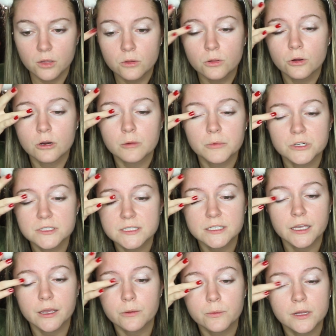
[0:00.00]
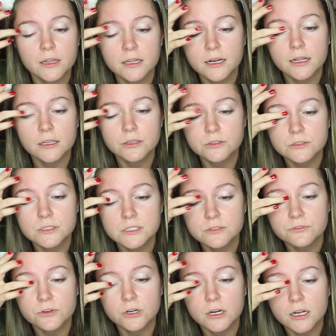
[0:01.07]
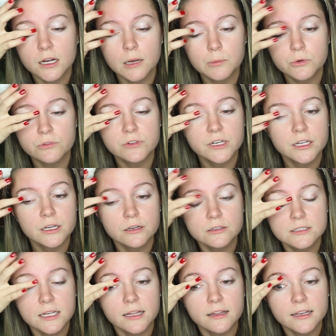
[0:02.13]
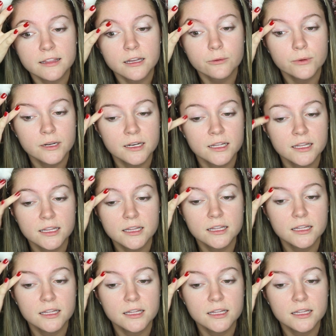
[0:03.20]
Laura Mercier one that I used for a couple videos. I like that one